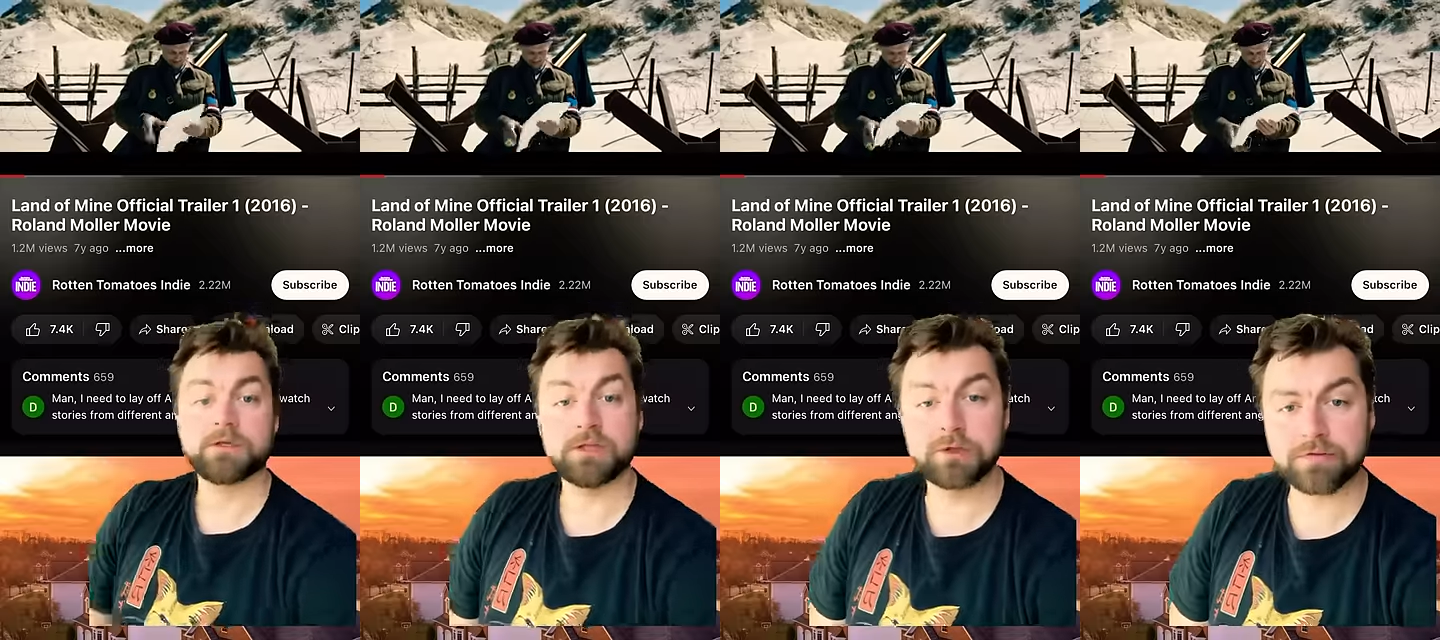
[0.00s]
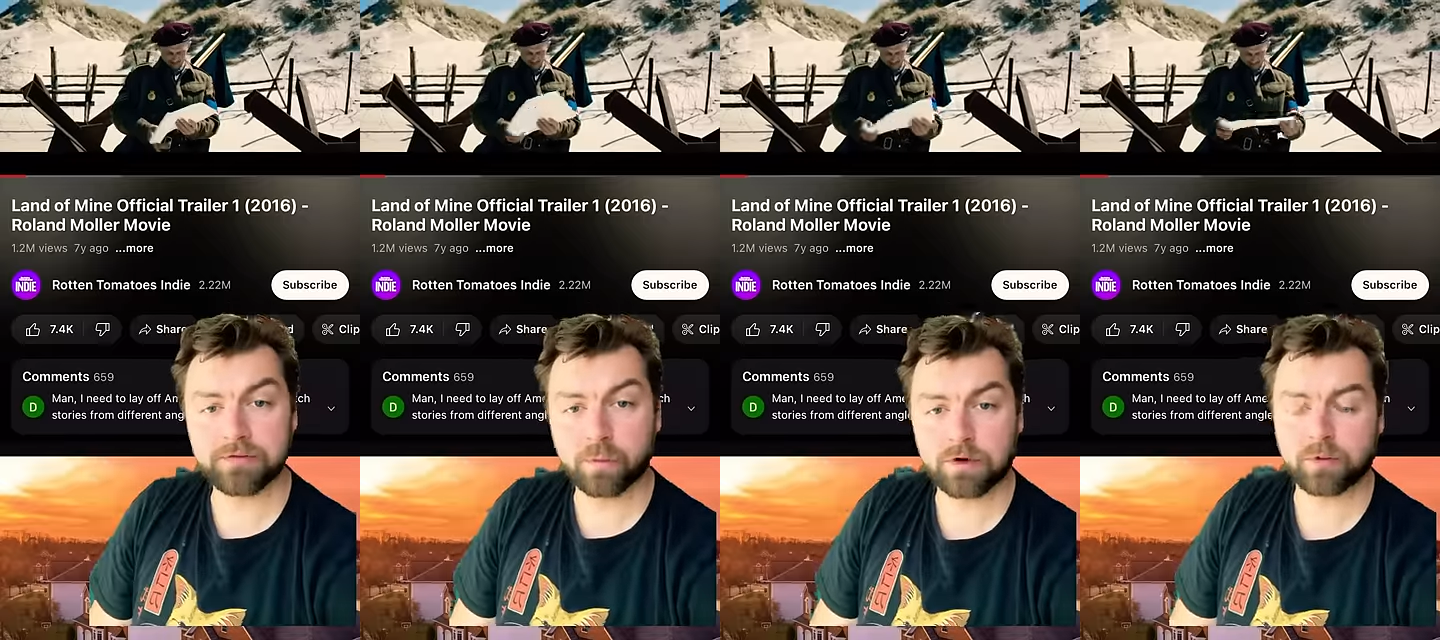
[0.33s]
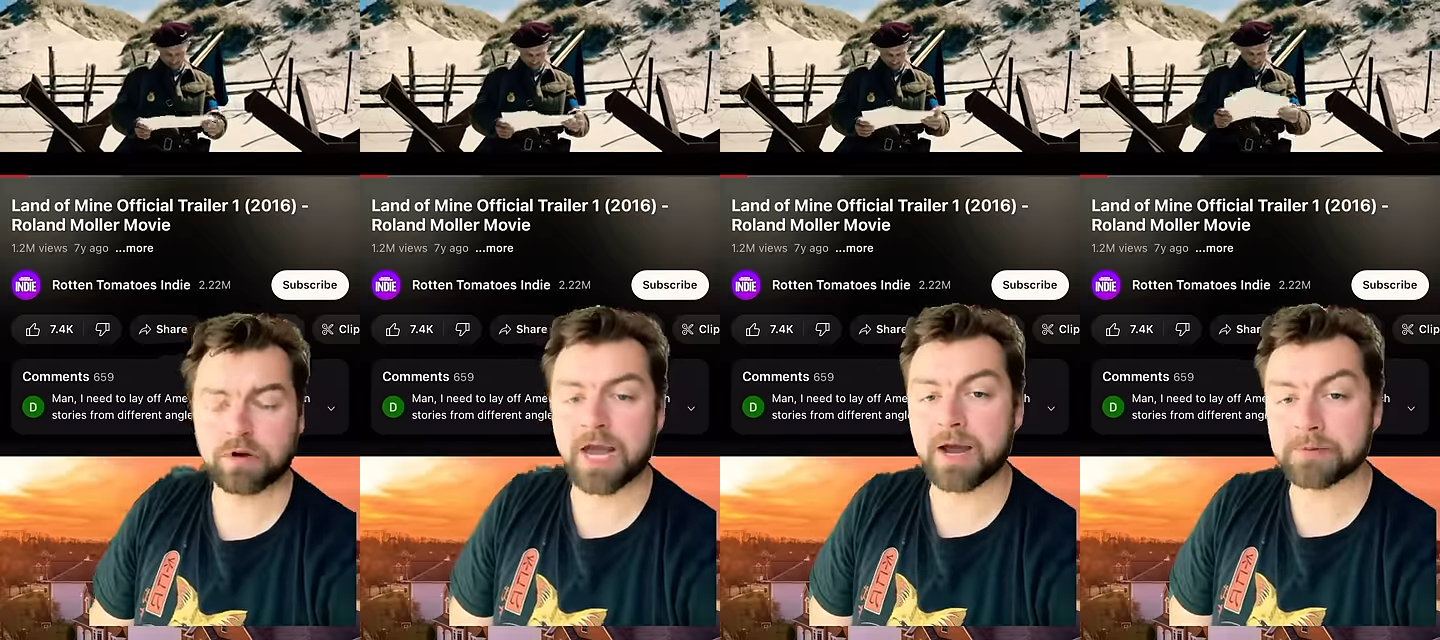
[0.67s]
Did you ever wonder
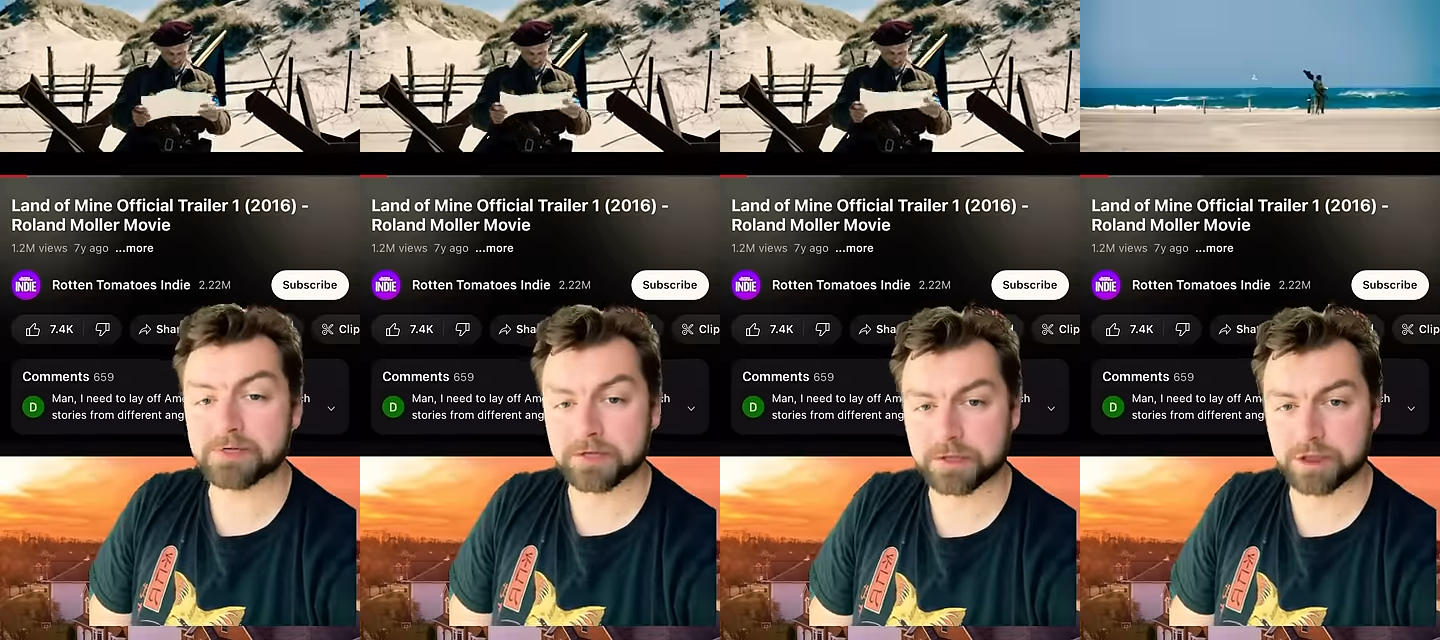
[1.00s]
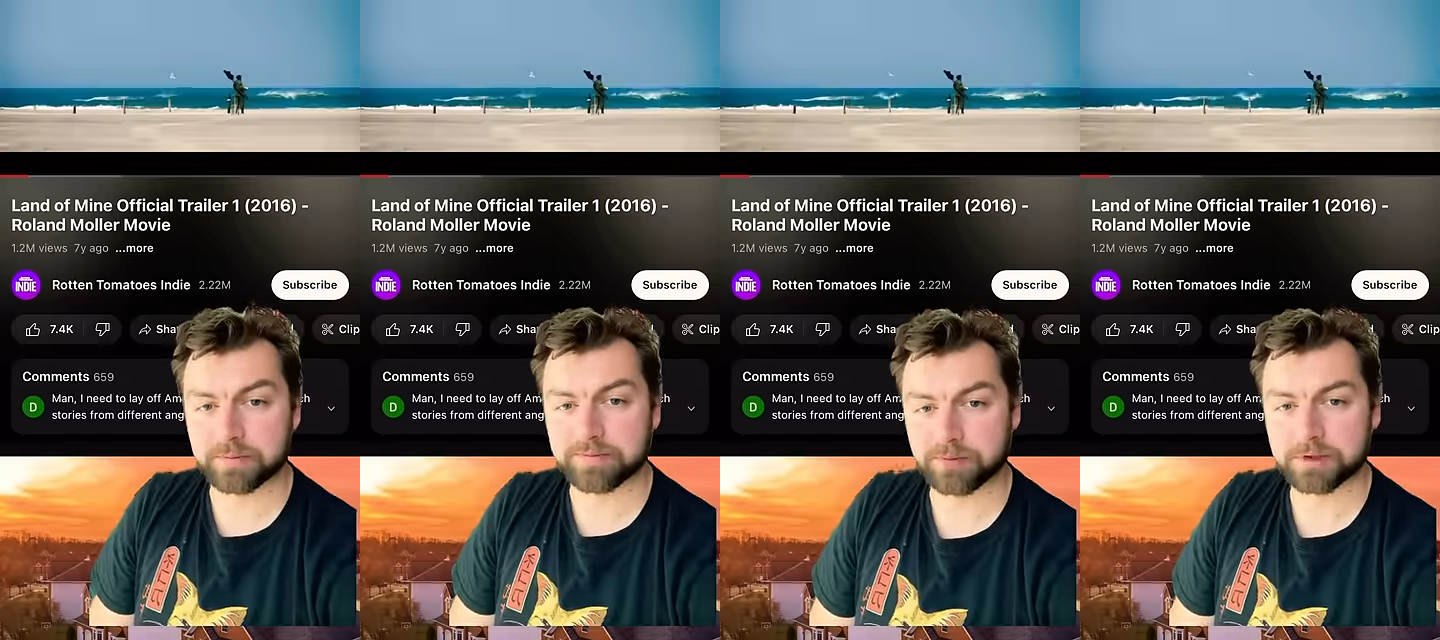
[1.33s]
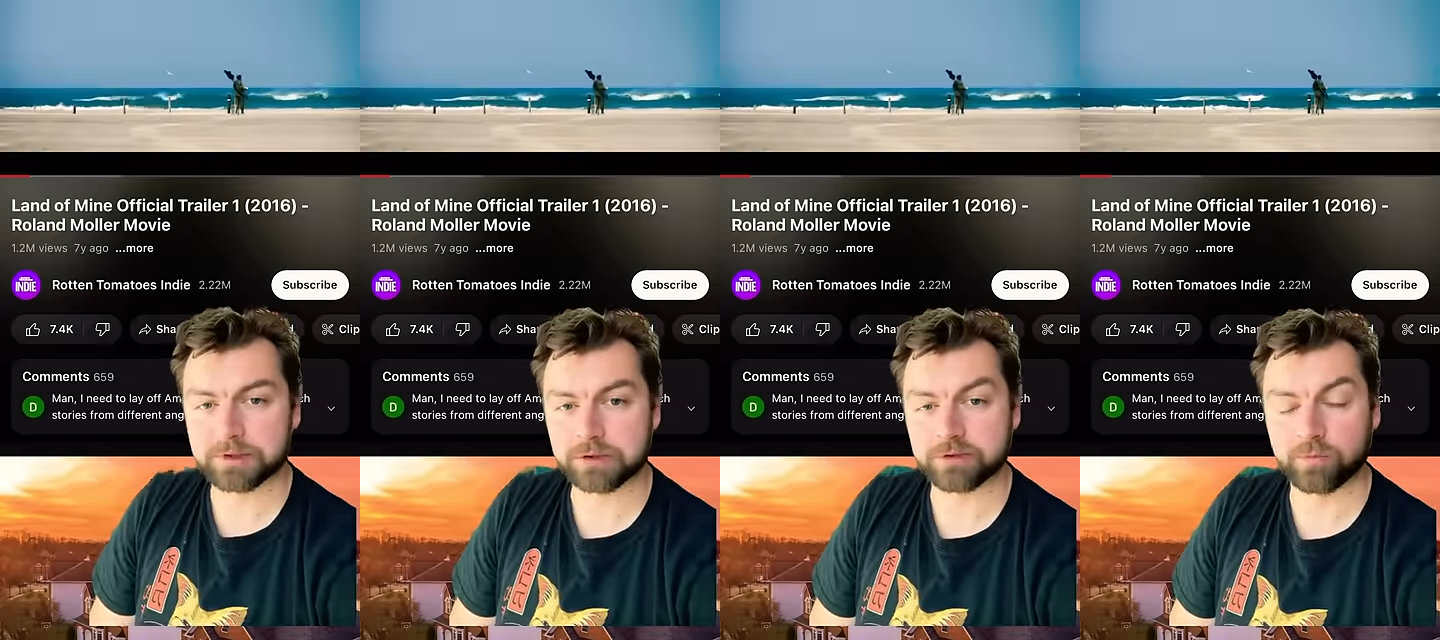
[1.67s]
what happened to the German
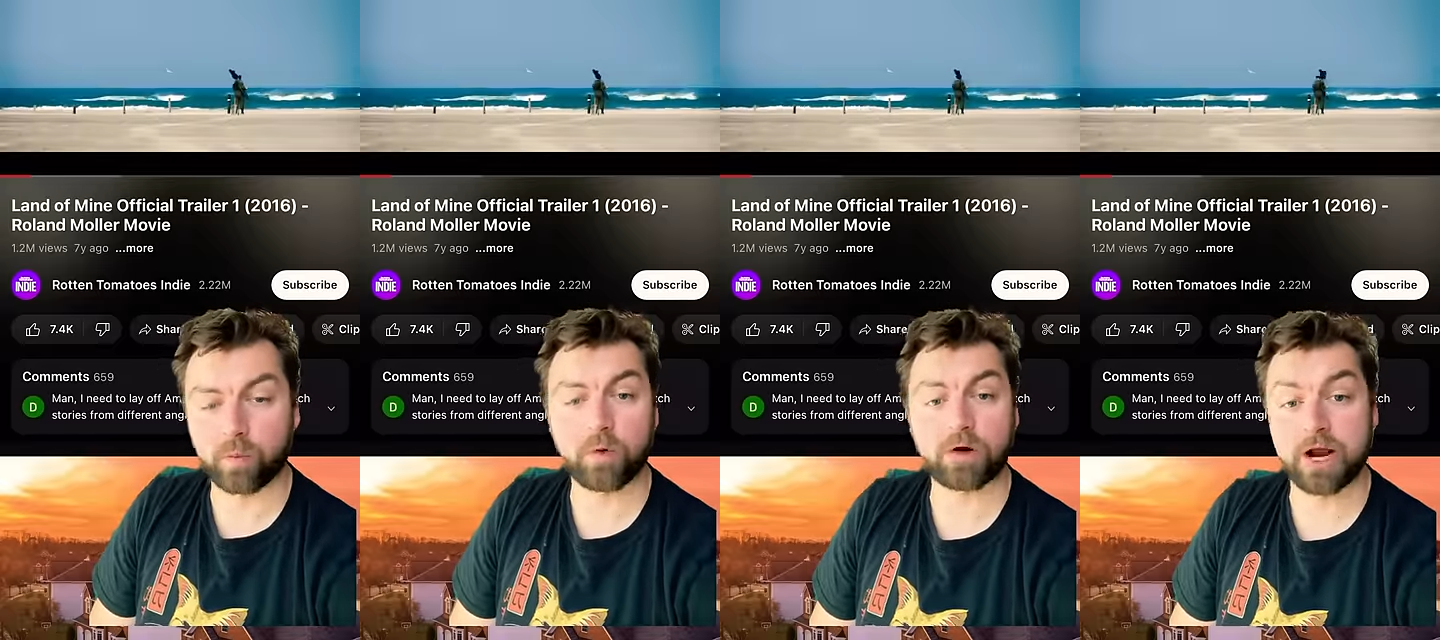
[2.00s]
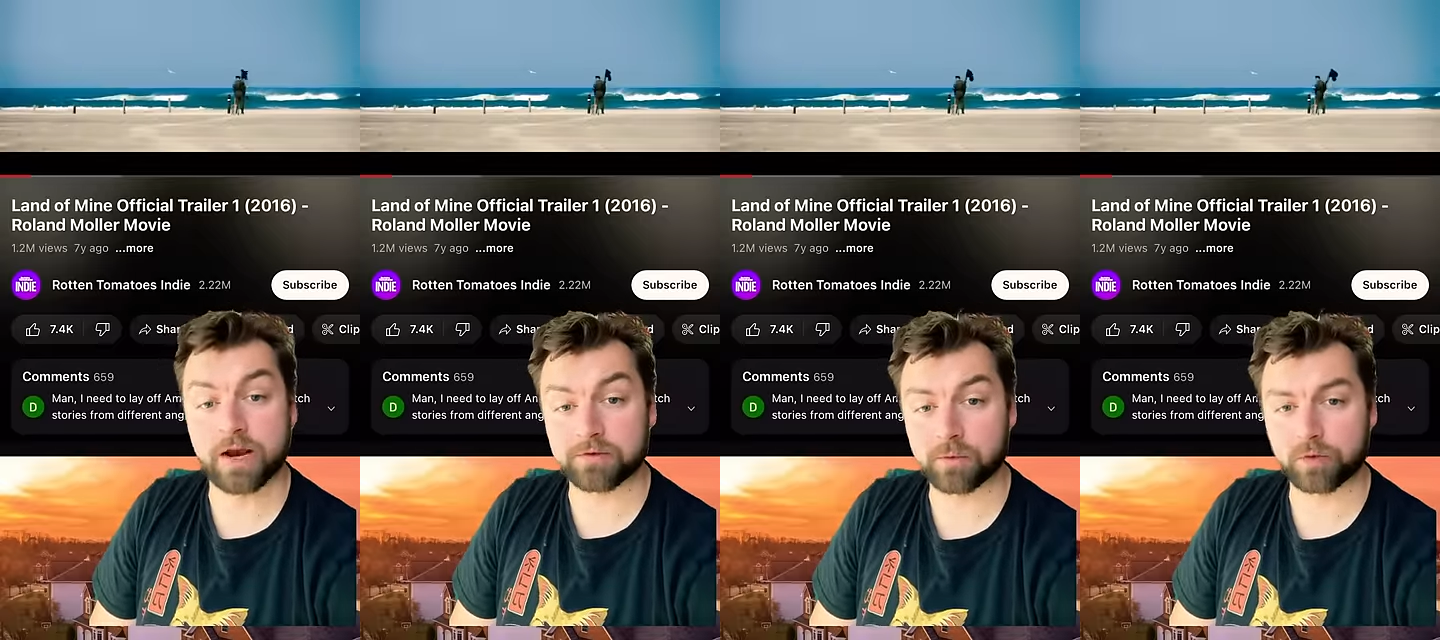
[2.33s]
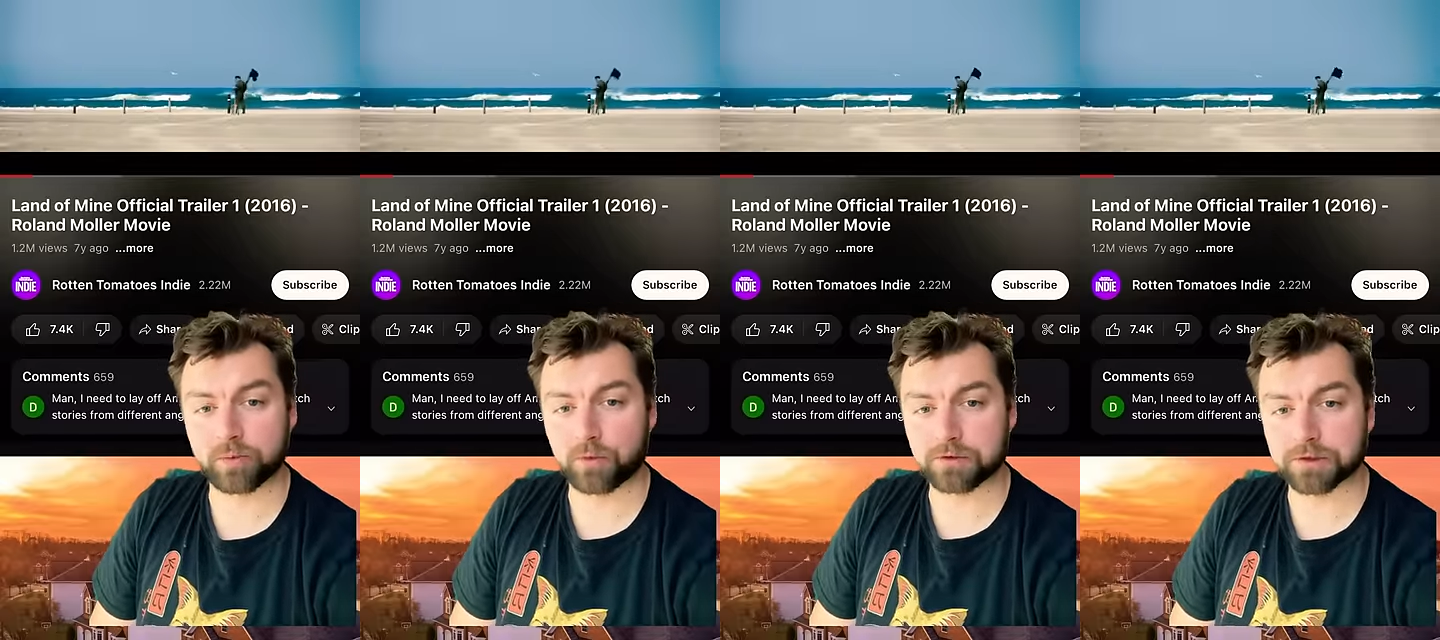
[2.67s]
prisoners of war after
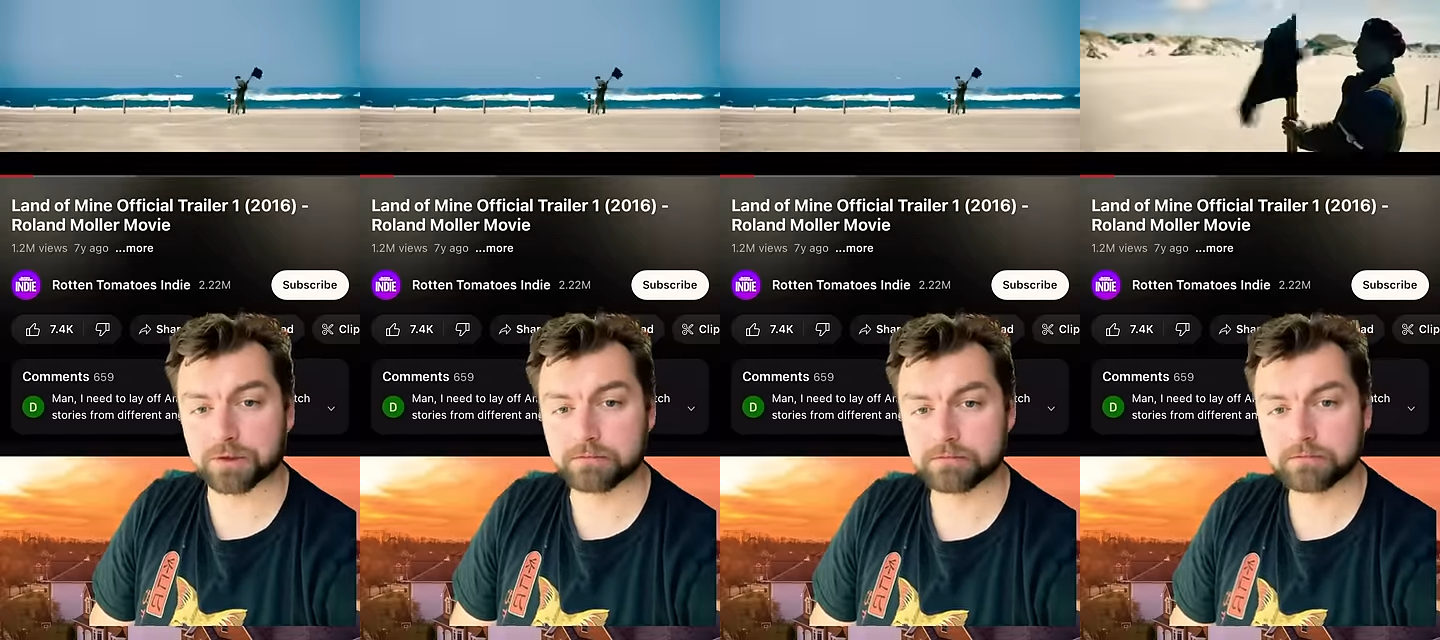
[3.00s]
World War II?